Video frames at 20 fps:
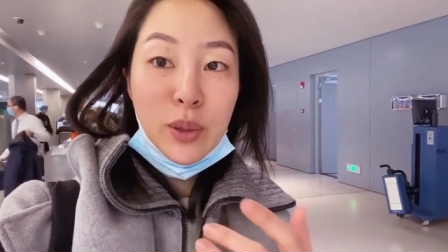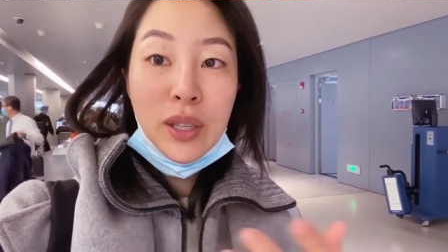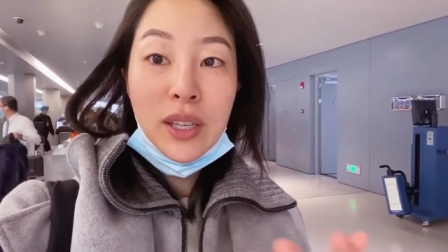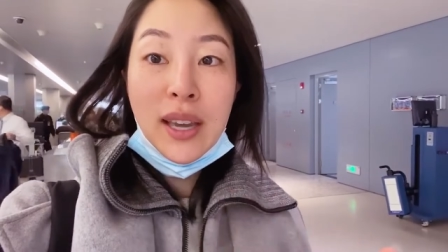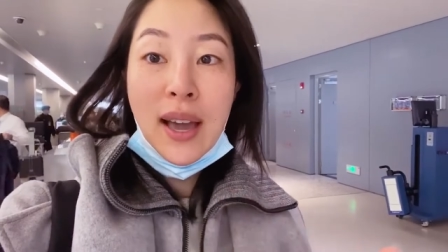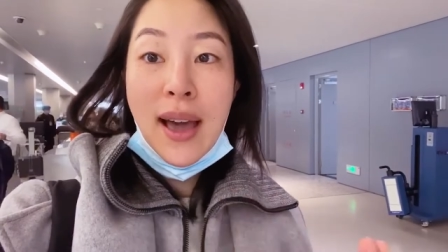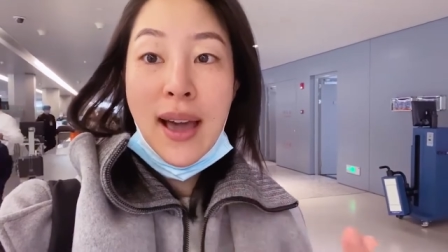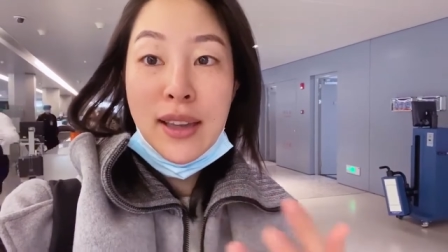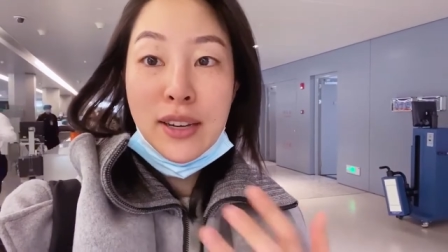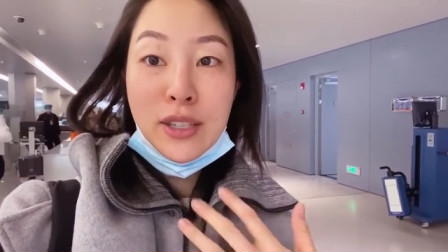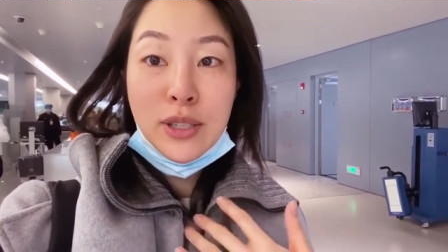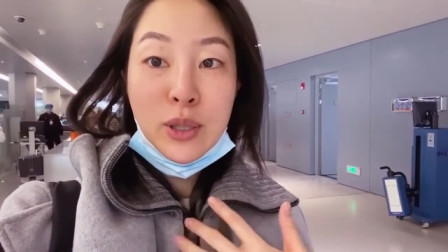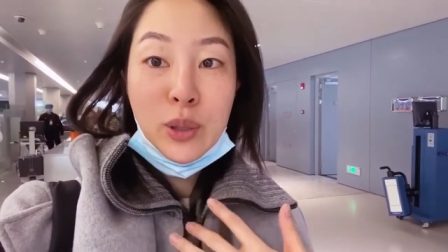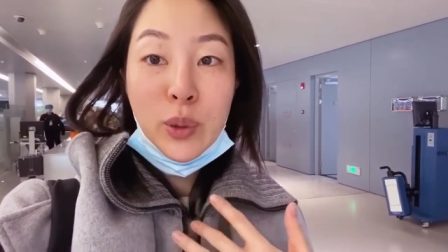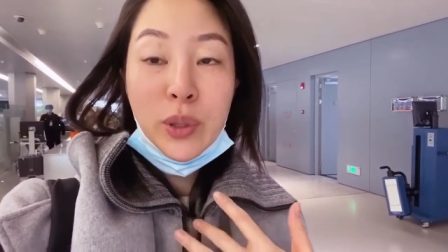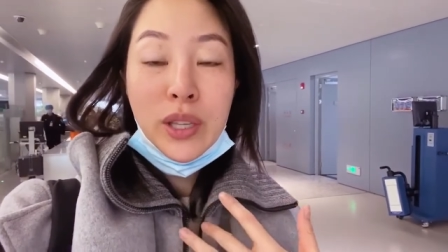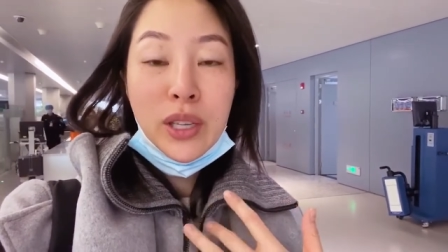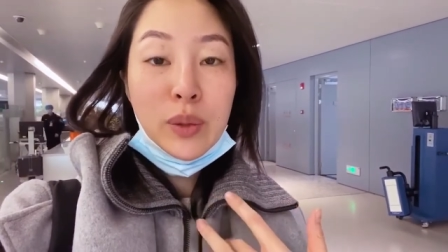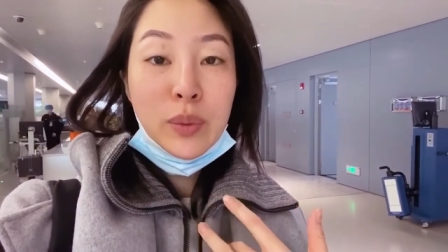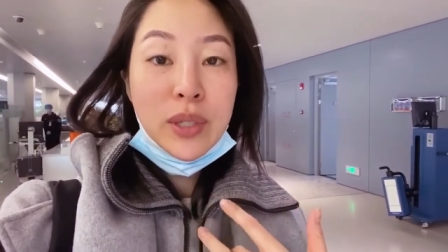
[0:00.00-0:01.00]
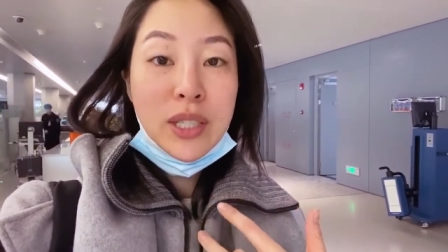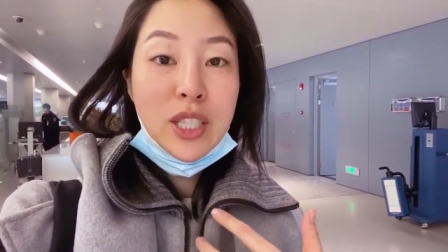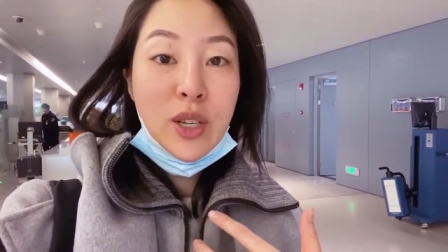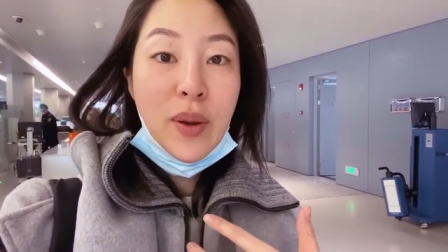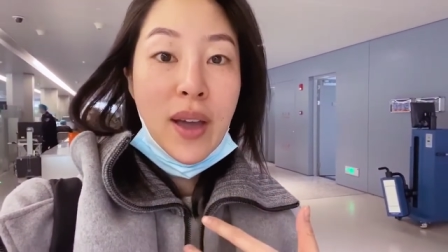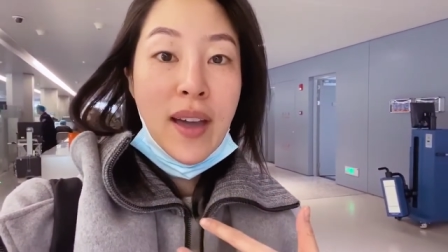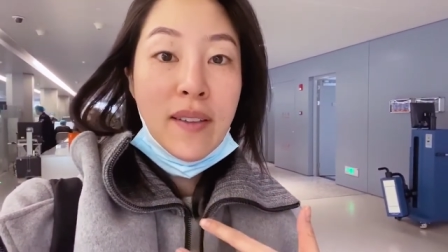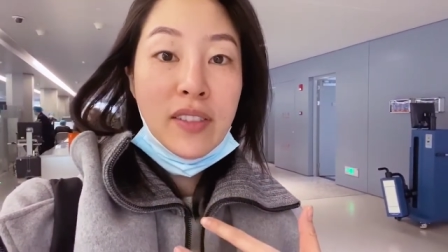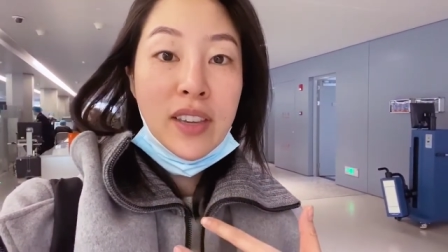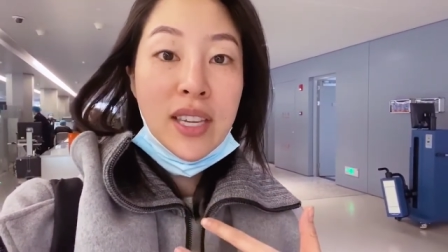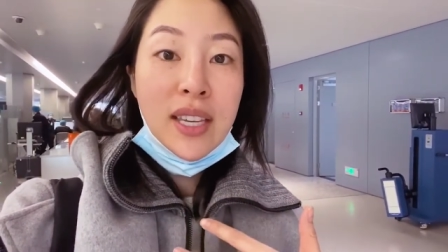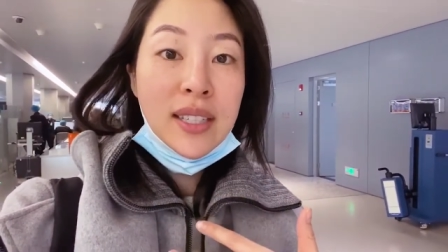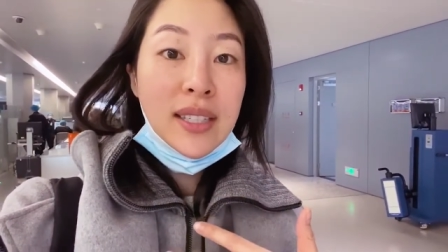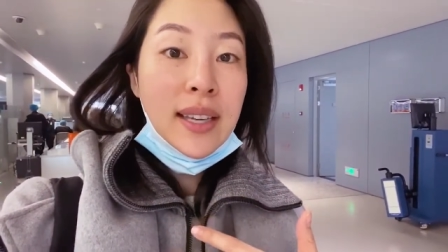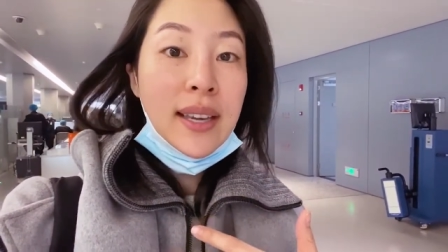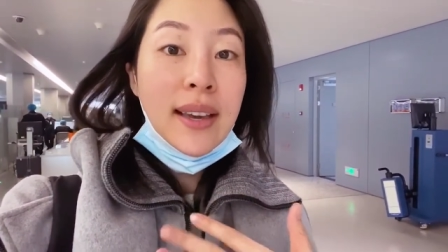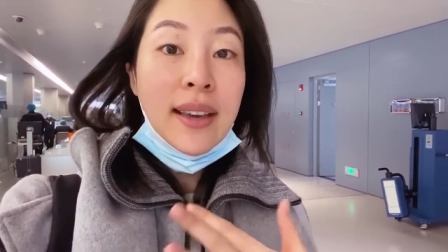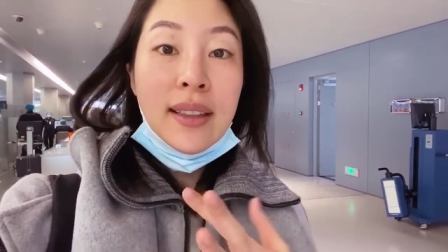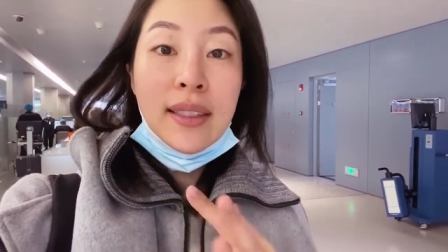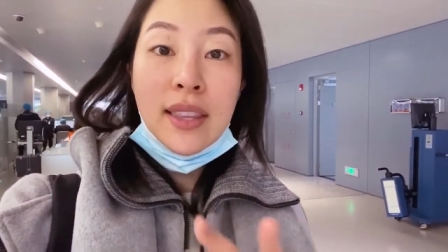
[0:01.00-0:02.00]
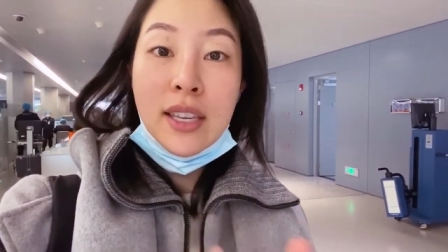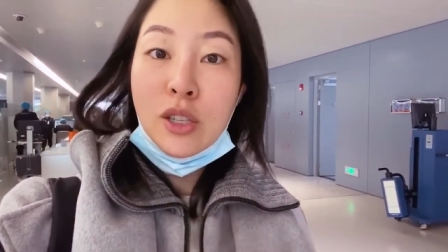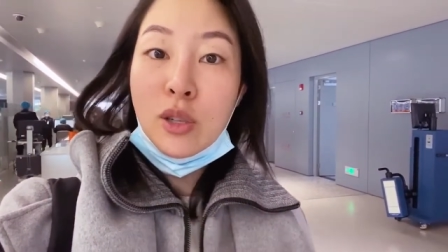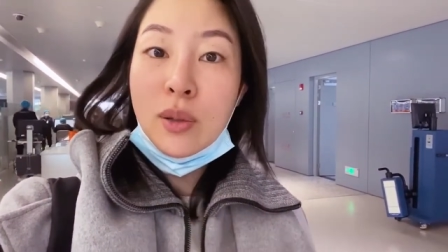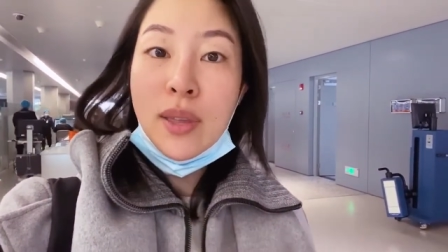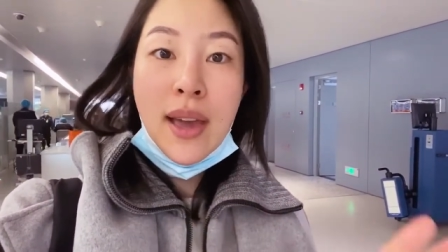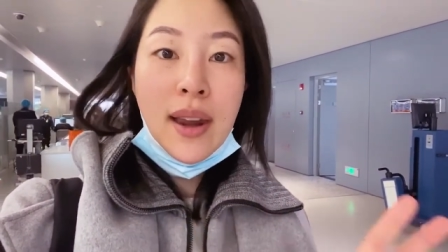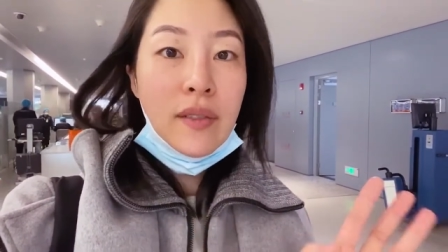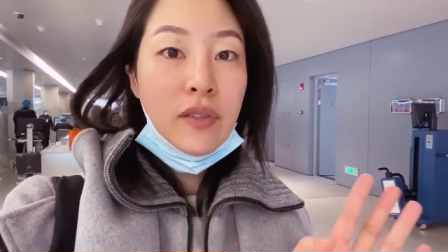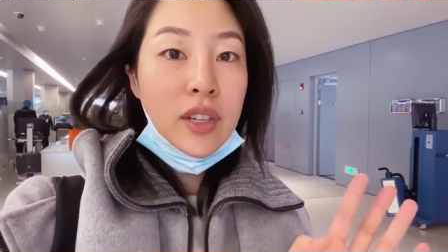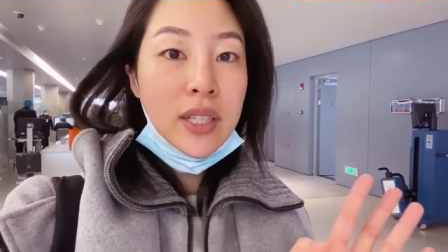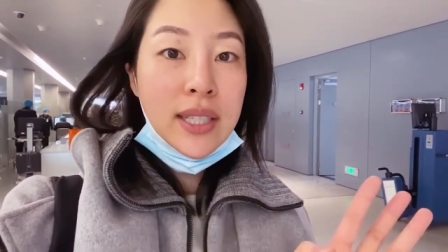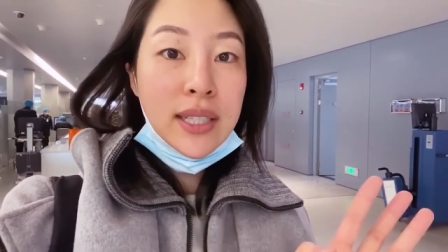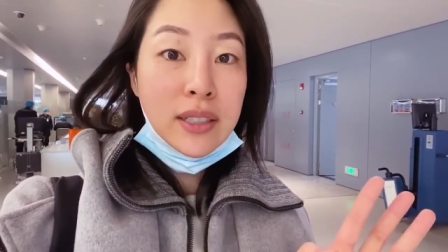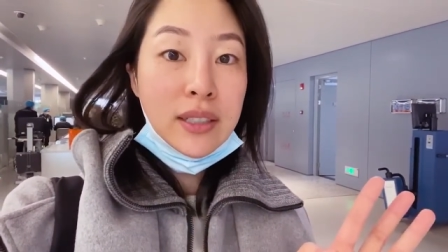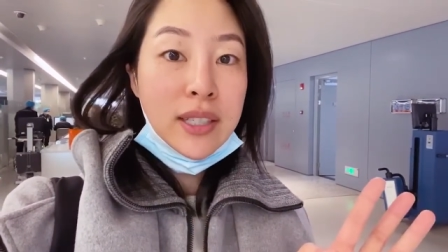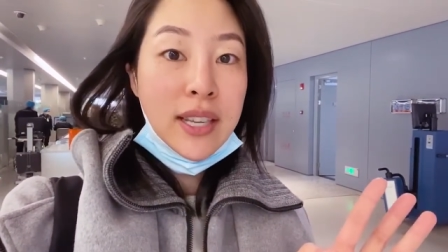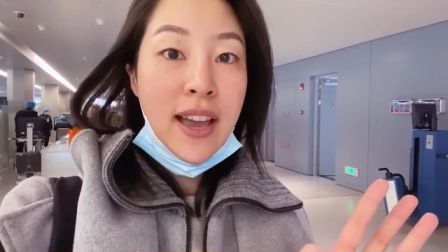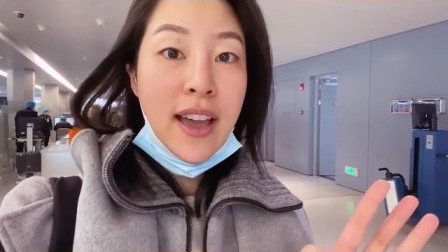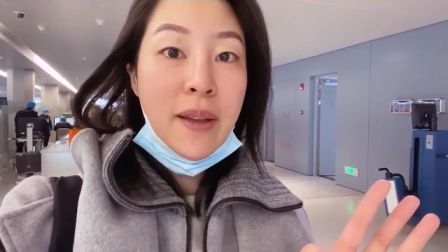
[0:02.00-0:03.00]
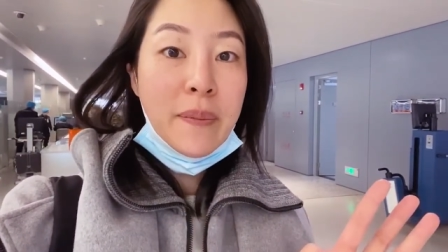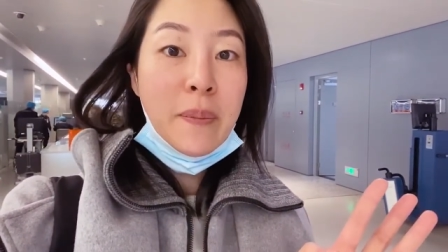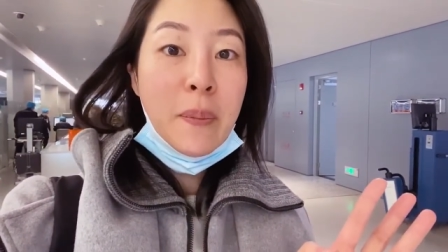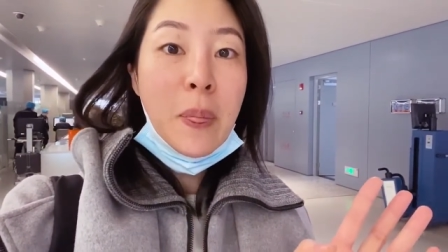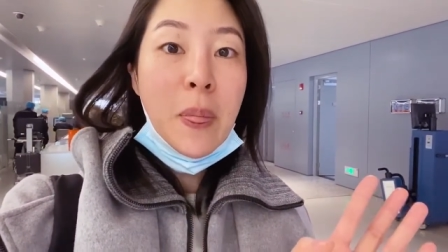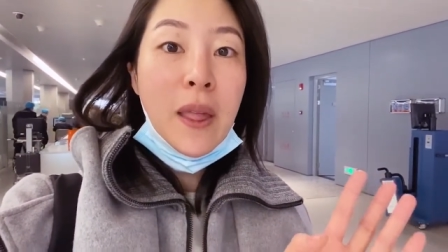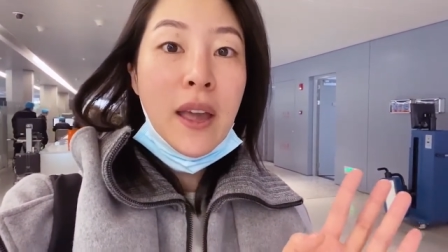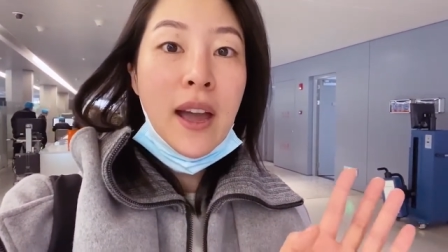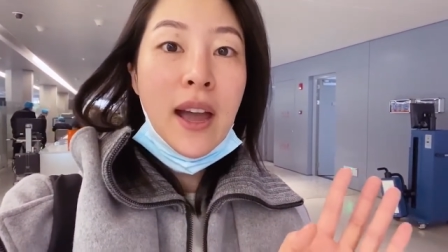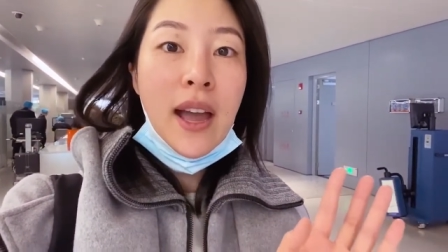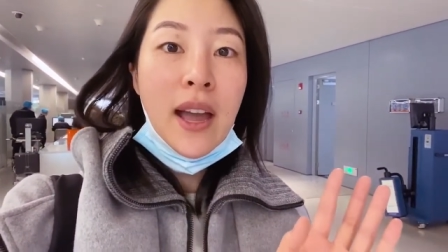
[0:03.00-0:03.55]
the guy just saw that it was so heavy, and they do that every single time.